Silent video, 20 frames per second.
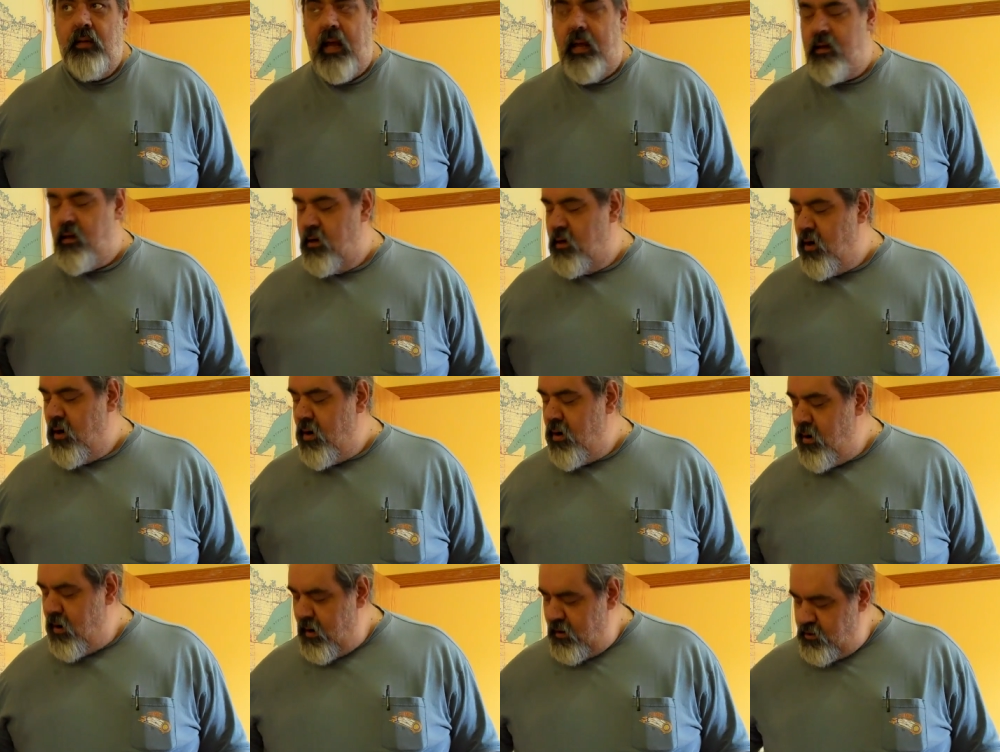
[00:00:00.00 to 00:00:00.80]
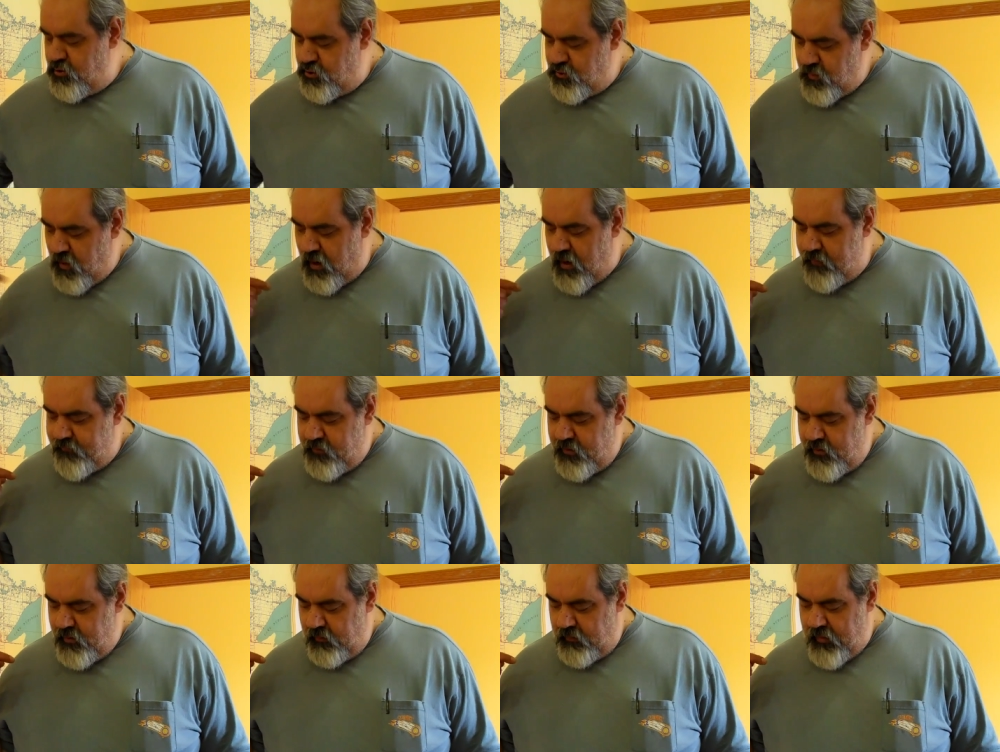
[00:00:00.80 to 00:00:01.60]
take a car and
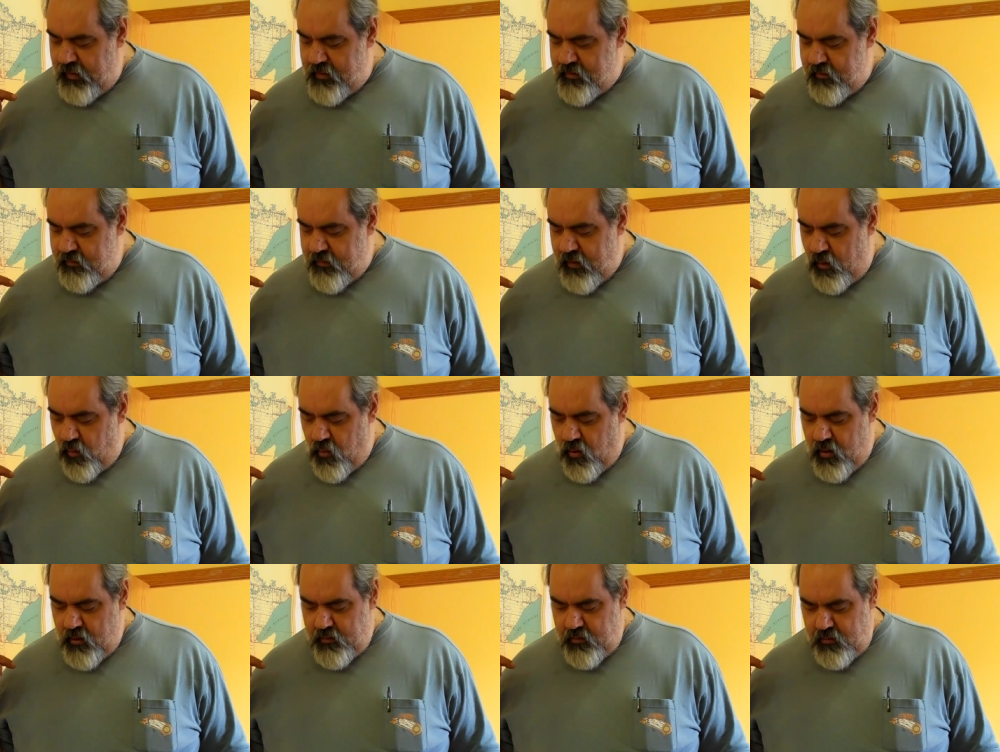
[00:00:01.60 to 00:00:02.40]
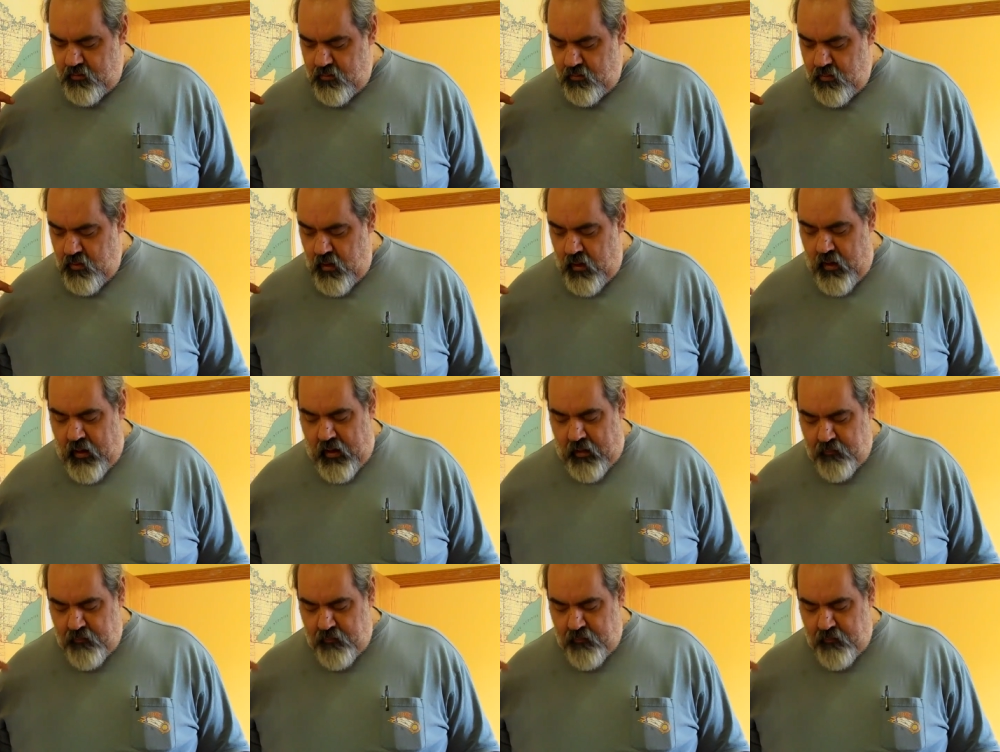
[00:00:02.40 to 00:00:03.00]
drive to the lake that they want to